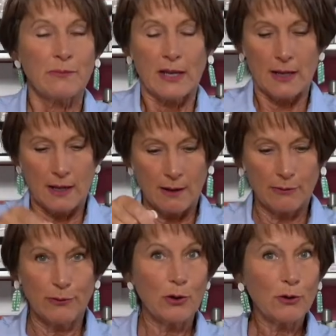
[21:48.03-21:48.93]
uh,
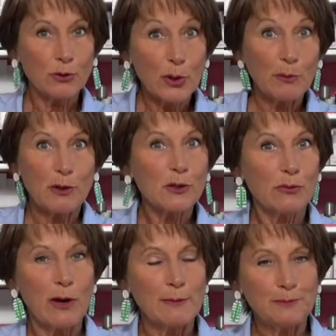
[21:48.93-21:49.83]
photo trimmers
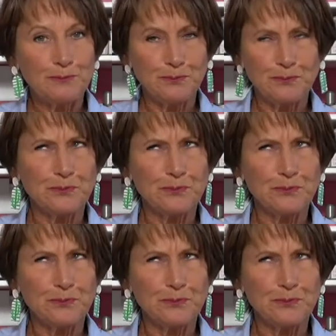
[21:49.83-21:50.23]
from